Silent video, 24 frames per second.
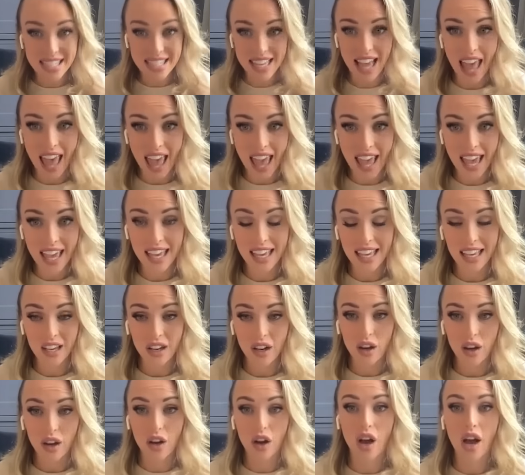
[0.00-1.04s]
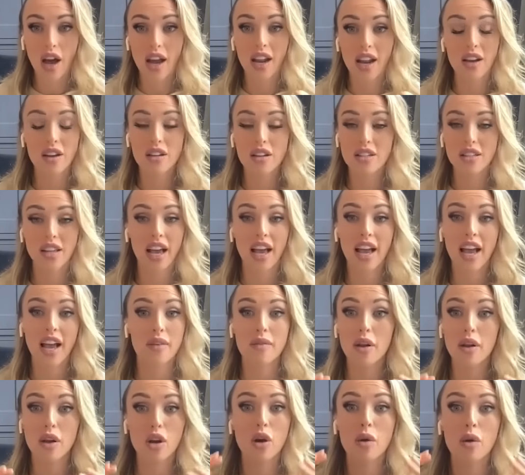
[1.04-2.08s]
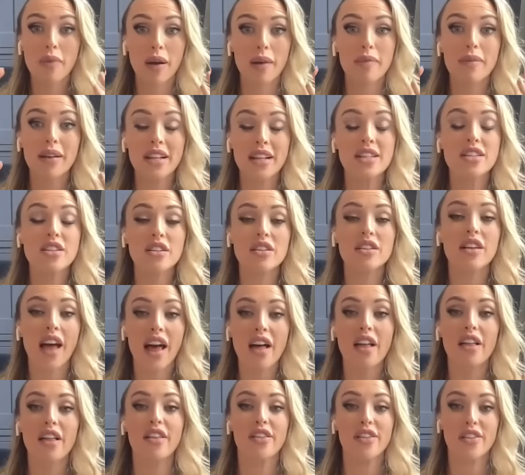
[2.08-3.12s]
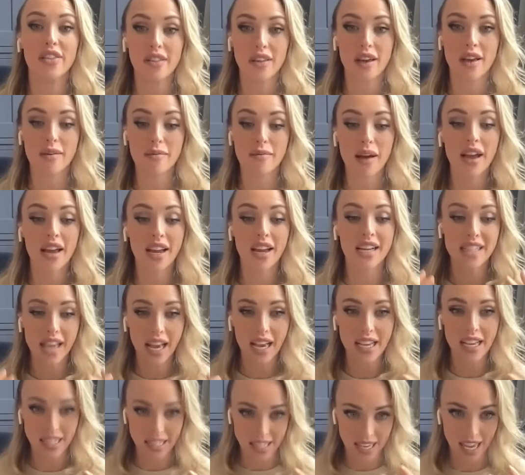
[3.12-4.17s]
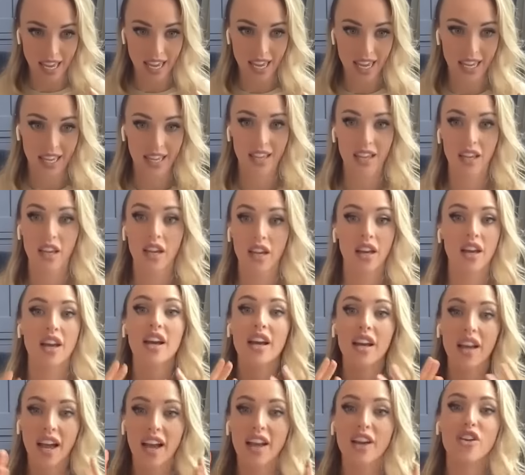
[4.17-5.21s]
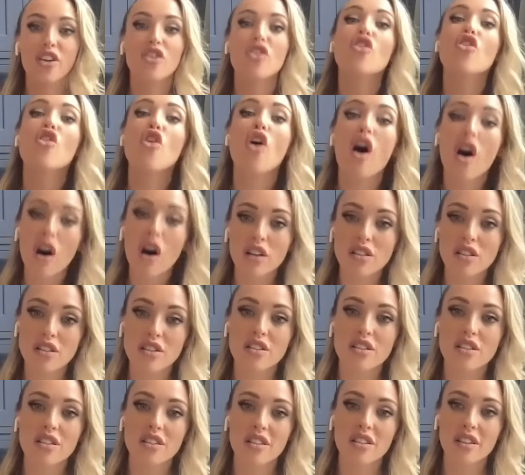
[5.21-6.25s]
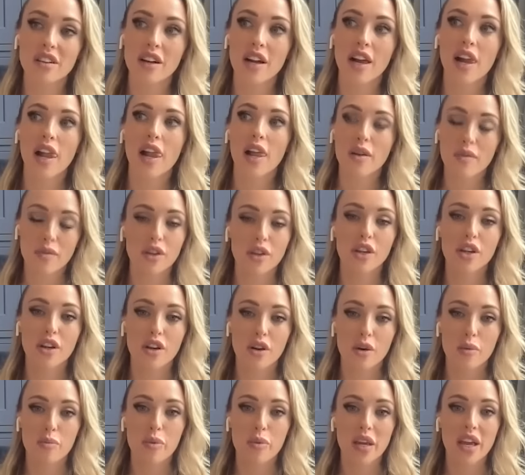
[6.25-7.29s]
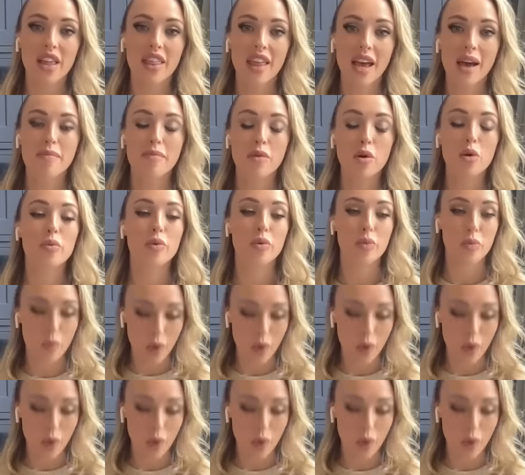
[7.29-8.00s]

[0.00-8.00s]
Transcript: say, and I was like, no, my mental health and my anxiety cannot you know, be at that moment